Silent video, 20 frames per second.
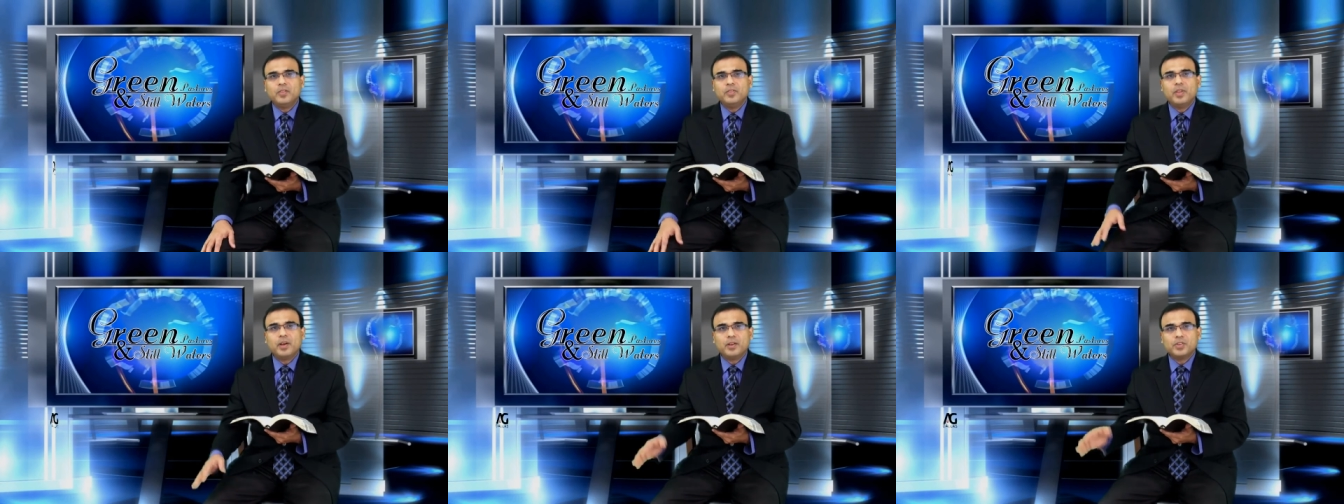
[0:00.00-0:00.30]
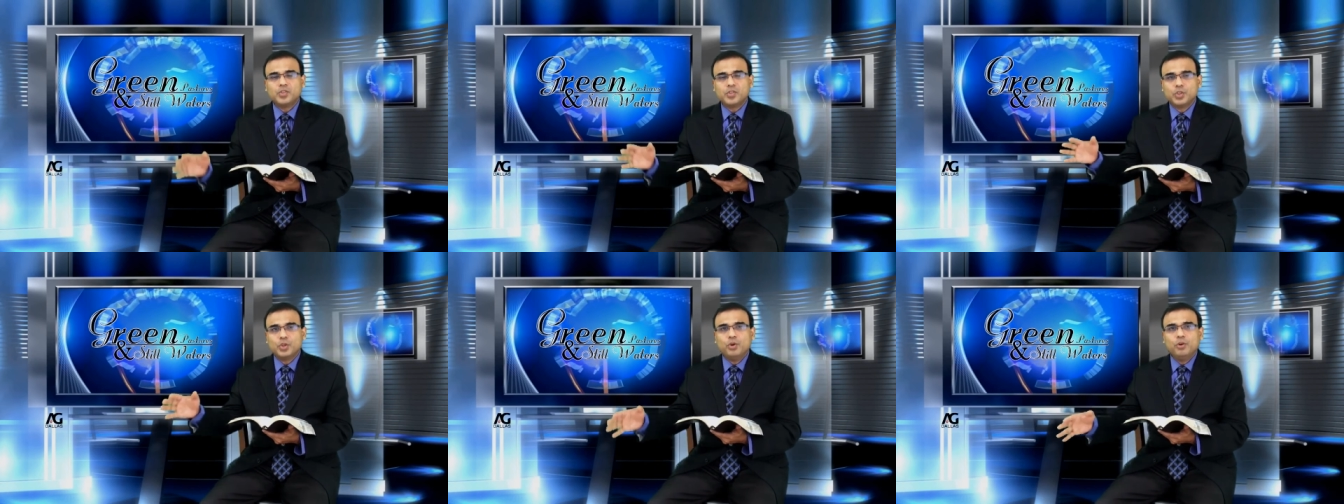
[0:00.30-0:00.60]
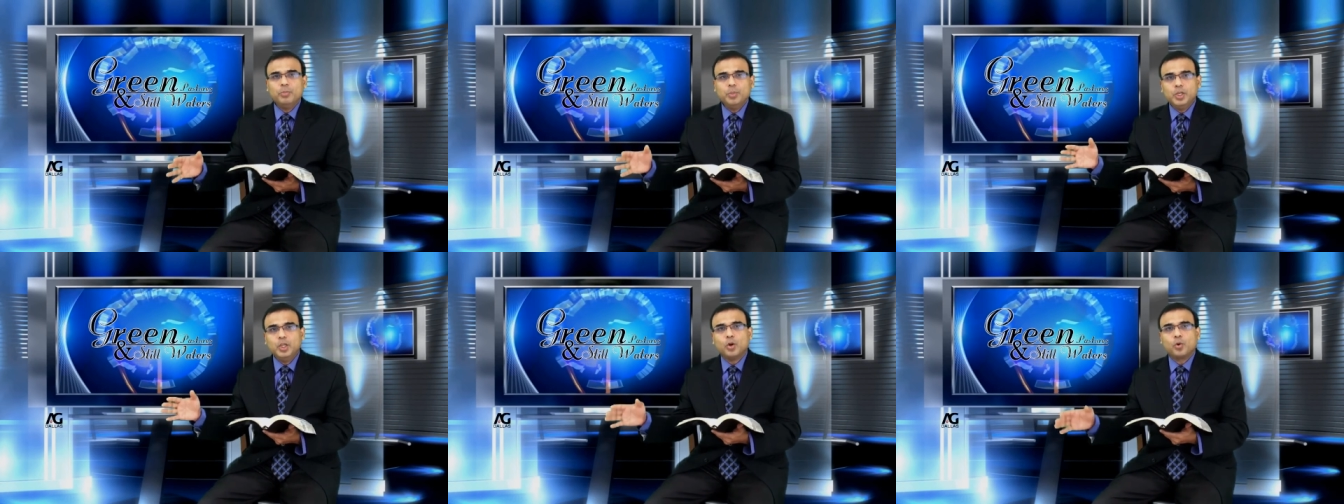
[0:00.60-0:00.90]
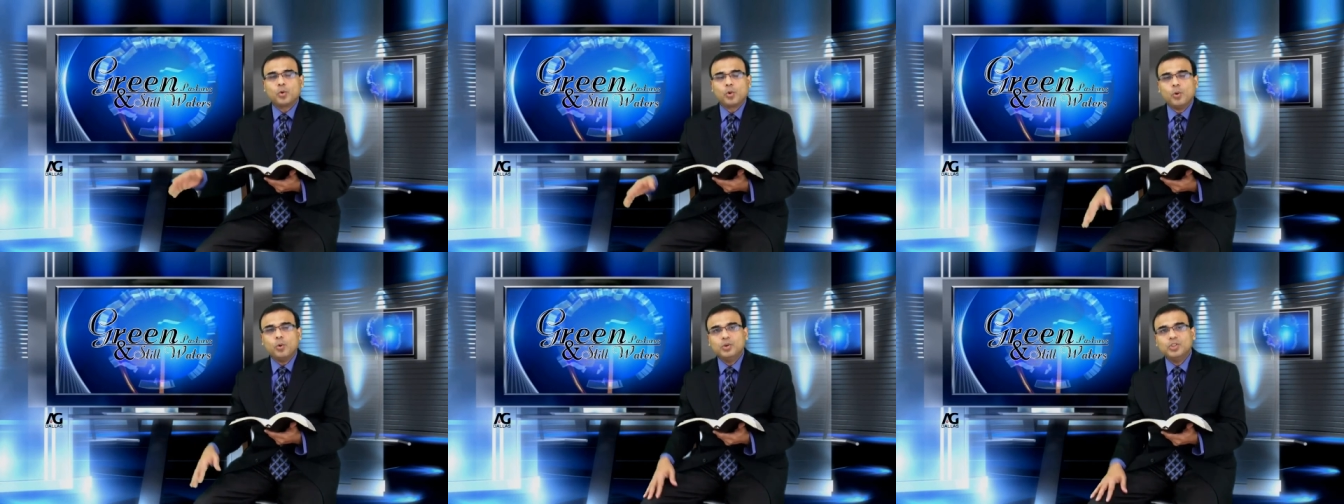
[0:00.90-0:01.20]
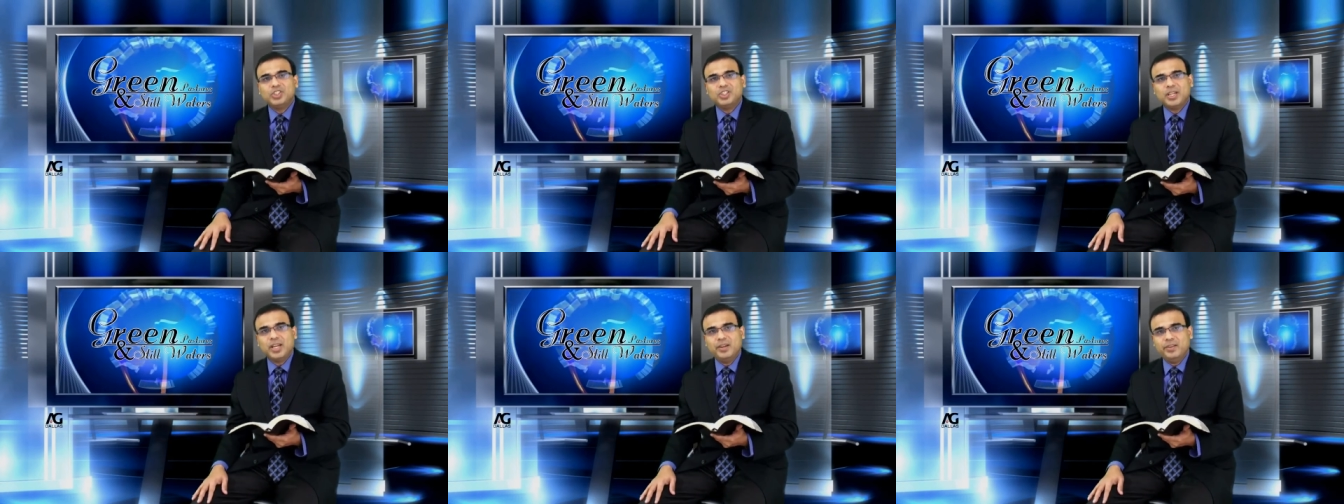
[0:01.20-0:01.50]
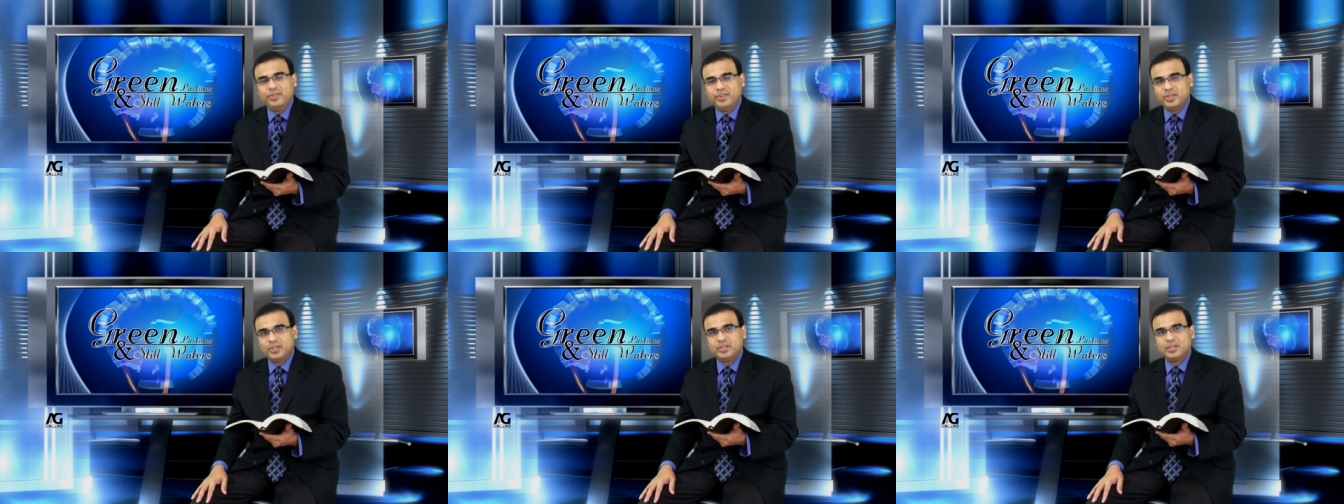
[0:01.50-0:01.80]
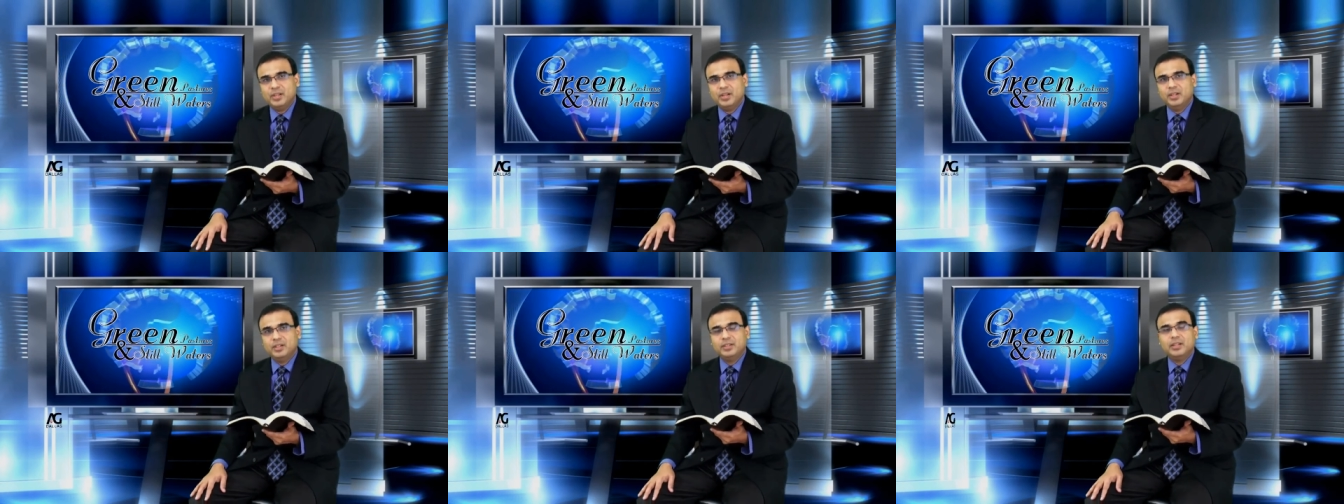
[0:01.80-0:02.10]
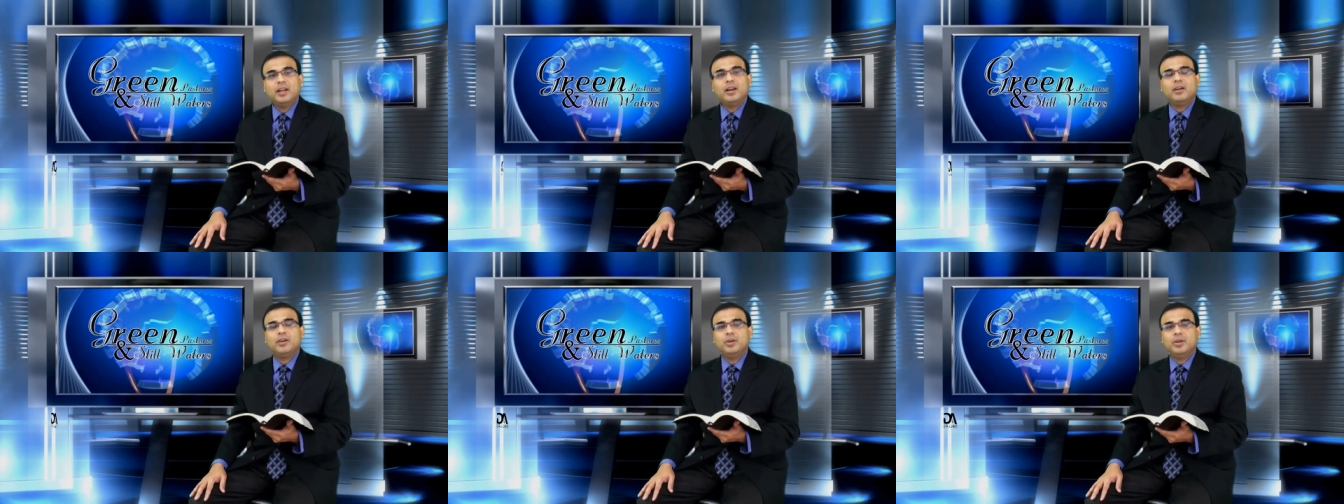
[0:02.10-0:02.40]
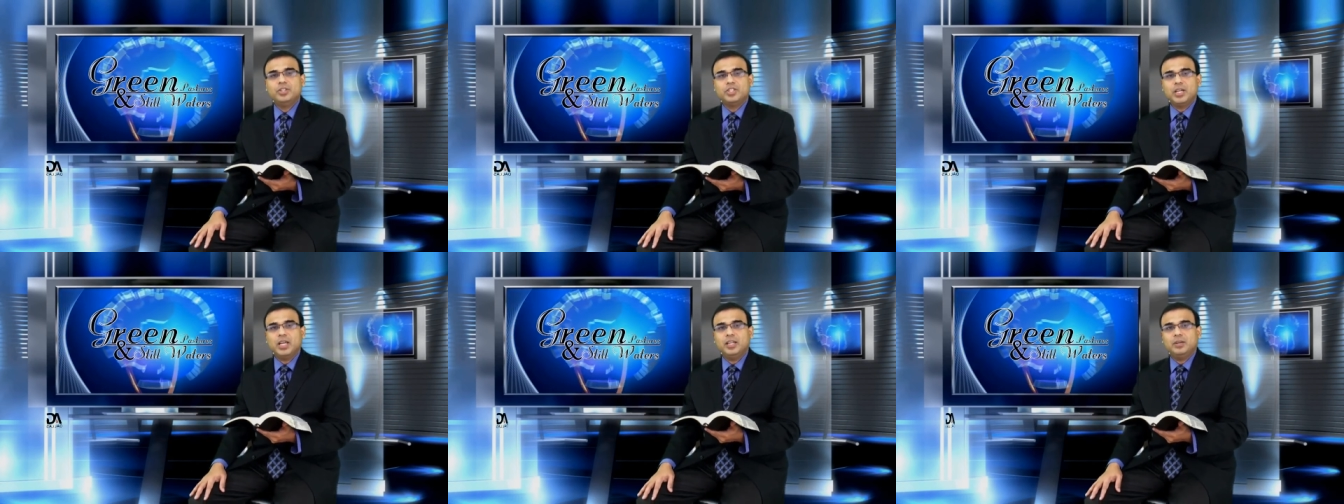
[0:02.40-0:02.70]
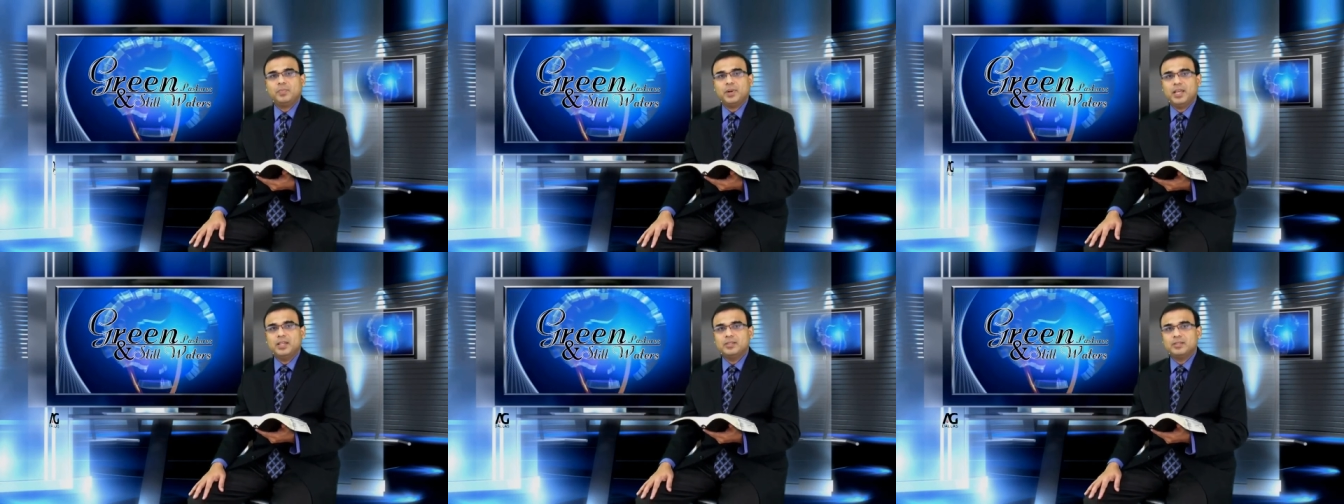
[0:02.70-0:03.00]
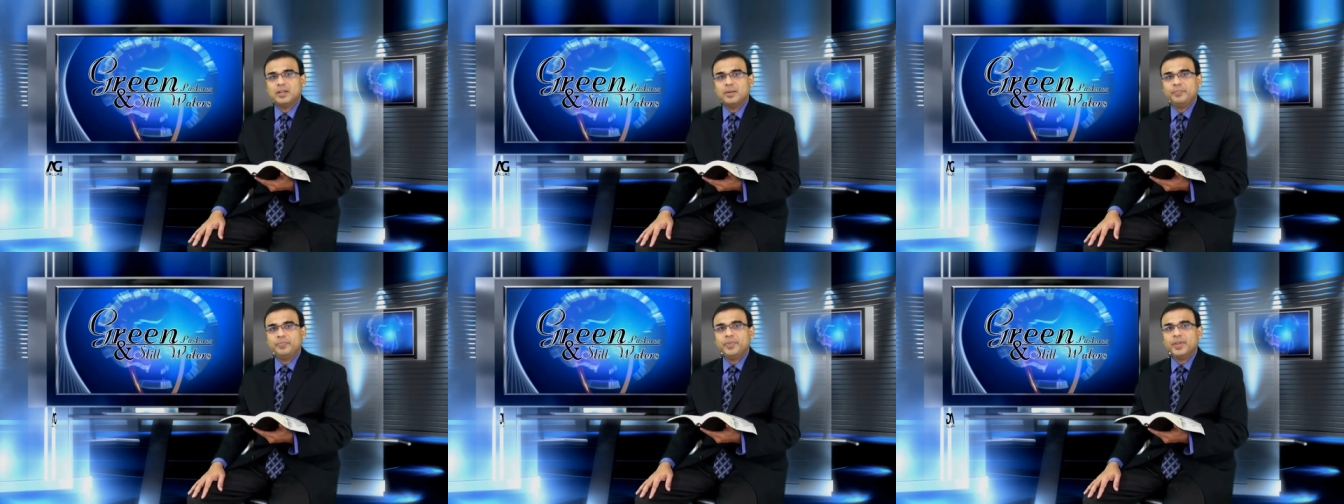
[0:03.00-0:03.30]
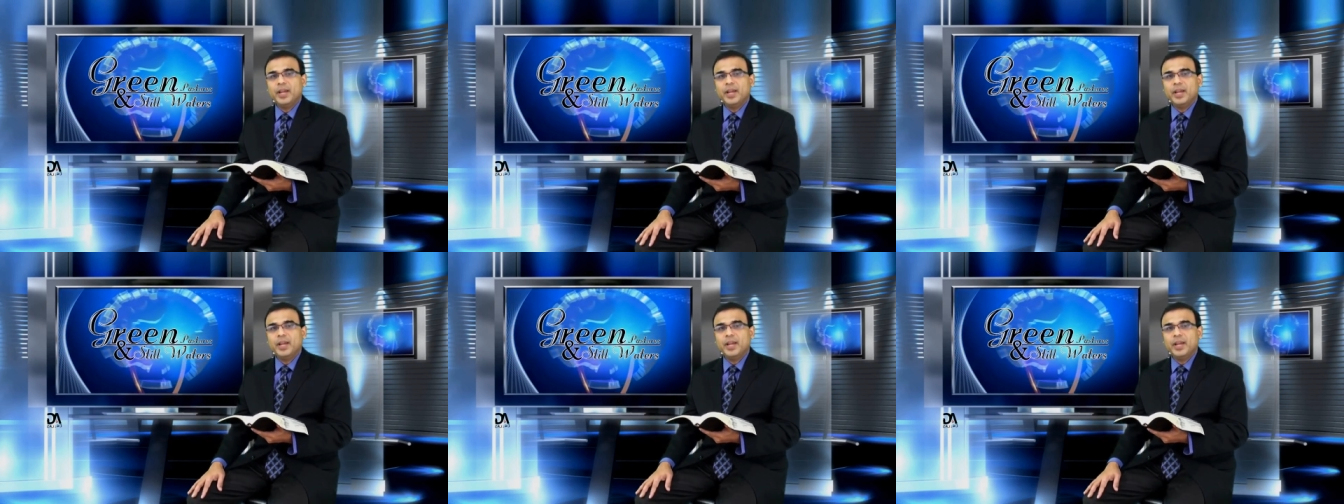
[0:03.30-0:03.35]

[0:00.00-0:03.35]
There are so many role changes that are going to take place.